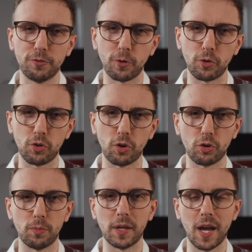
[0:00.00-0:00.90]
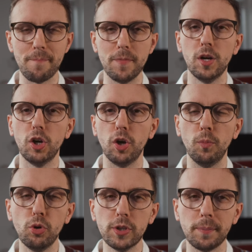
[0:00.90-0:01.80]
for a stock to become a
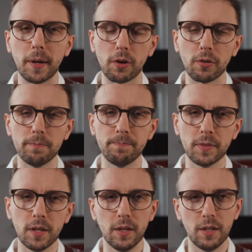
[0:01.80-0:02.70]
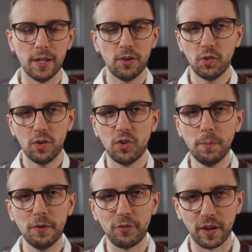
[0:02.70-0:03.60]
multi-bagger. Let's
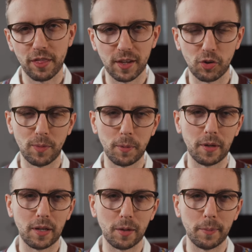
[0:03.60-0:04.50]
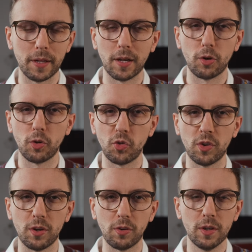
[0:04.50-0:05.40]
simplify things maybe a little bit and
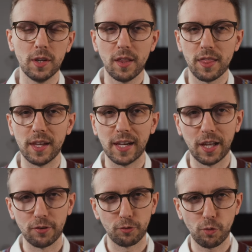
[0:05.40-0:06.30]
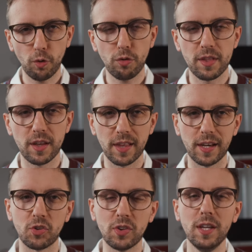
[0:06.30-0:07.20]
consider the kind of growth
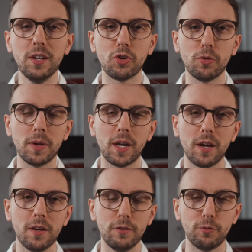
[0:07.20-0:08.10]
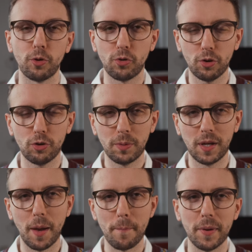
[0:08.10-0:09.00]
that is needed to become, for stock to
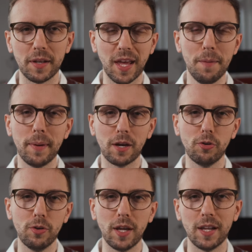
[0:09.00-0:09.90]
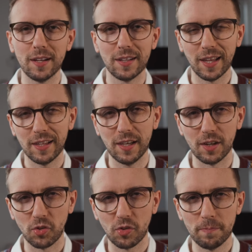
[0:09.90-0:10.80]
become a 10-bagger in 10
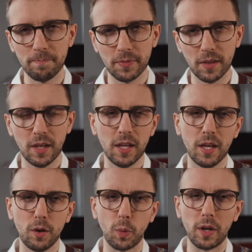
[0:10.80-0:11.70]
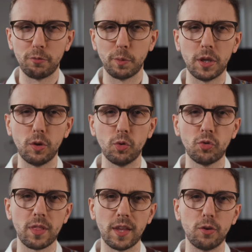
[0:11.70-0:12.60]
years. Well, if we
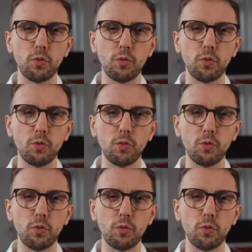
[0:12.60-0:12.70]
use the